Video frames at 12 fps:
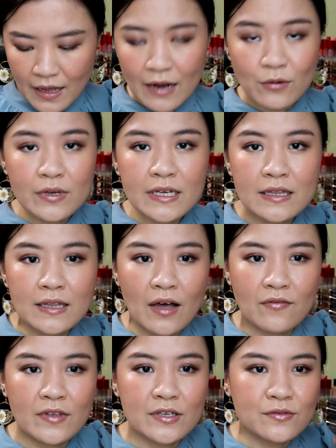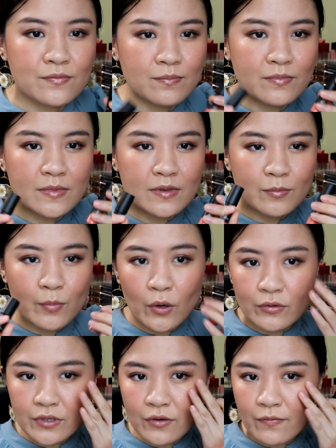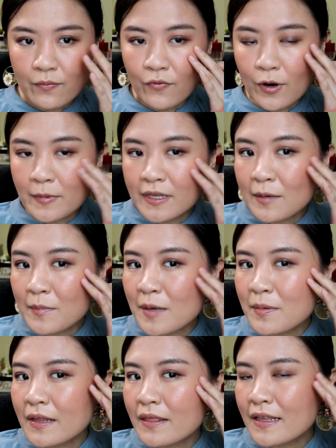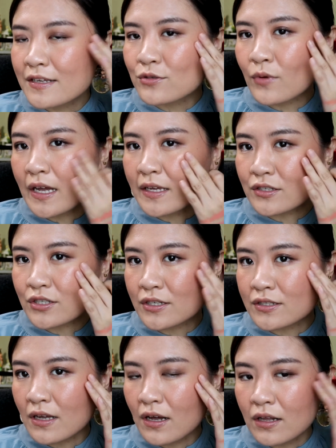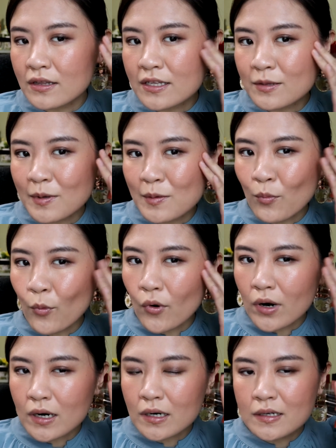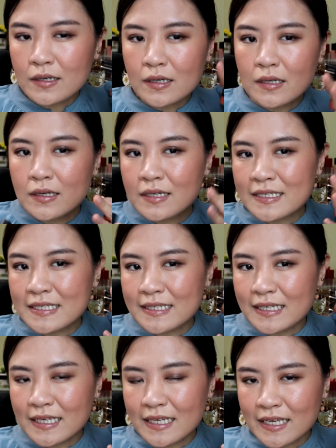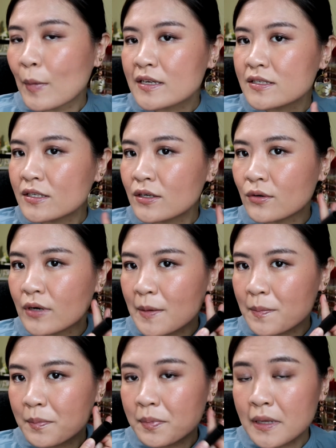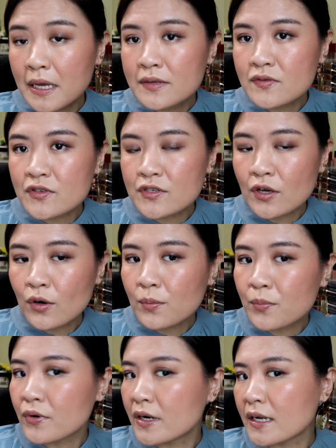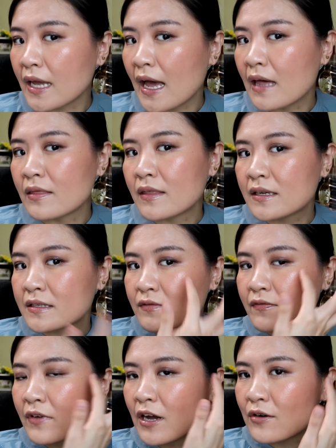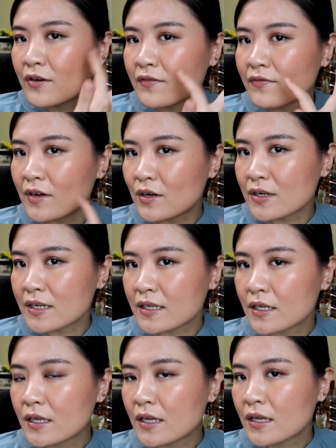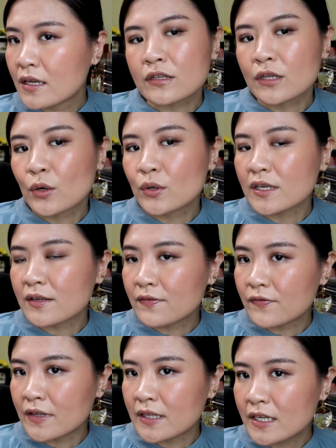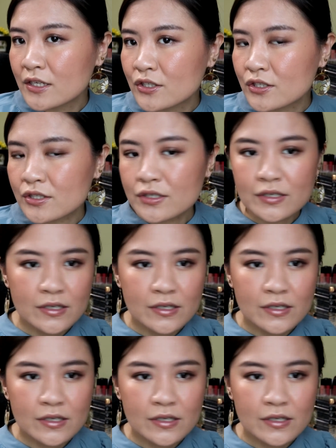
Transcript: I really love this both of formula. Maybe this one is just a little bit more sticky, but still it blends so pretty, and this very glowy finish,